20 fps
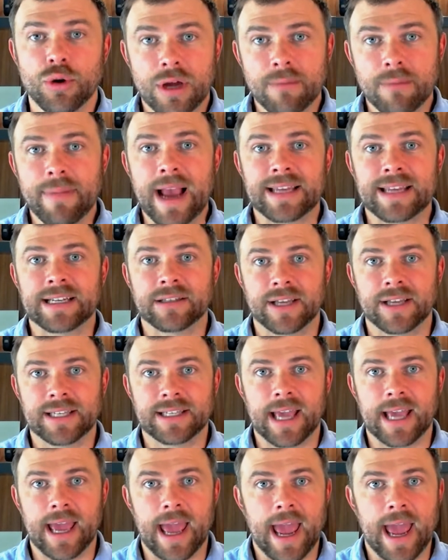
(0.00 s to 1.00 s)
basically
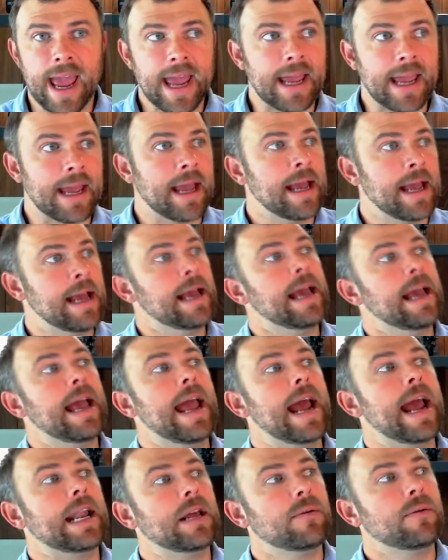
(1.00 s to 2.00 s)
say, hey,
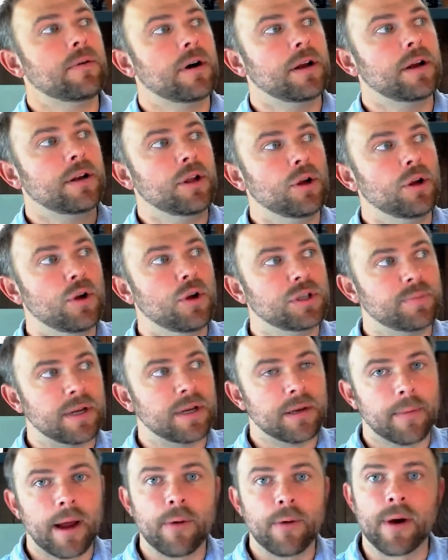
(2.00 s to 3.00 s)
anyone who's been to
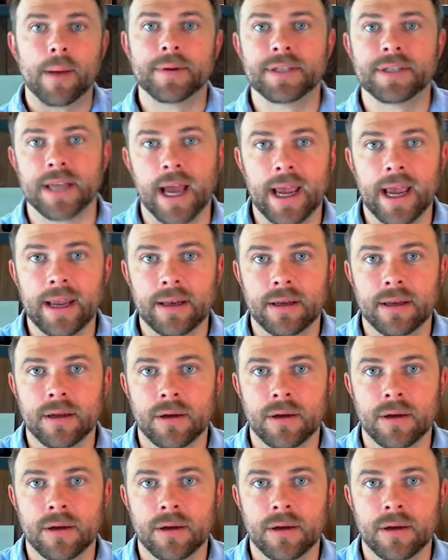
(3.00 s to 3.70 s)
my website,